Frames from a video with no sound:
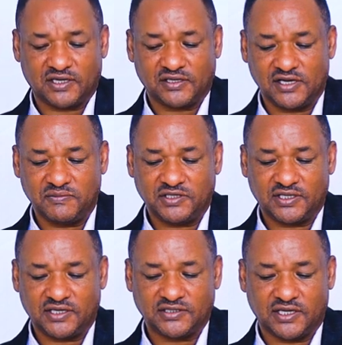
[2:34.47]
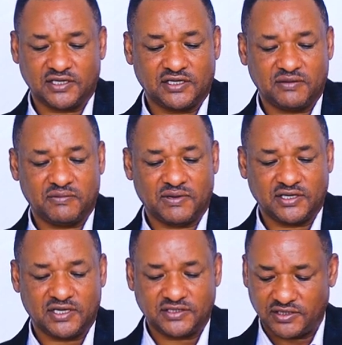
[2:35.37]
and limiting their
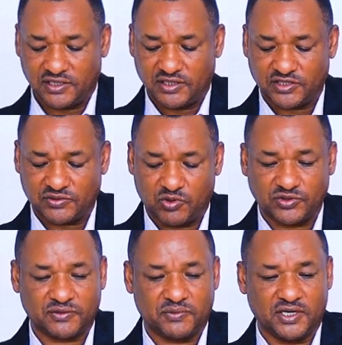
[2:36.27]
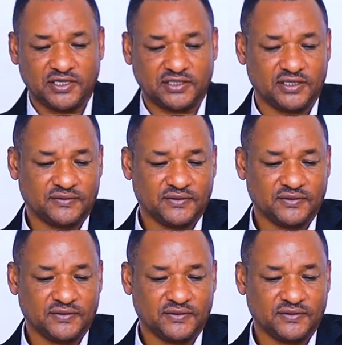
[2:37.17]
independence and responsibility.